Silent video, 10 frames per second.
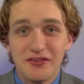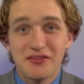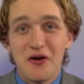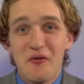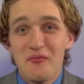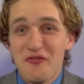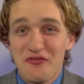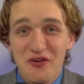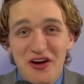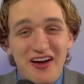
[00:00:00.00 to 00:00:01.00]
So
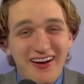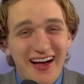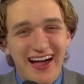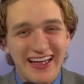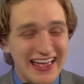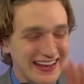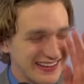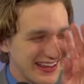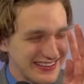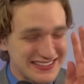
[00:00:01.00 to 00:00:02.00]
before, I can't
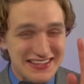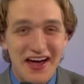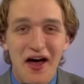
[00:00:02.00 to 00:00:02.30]
take this,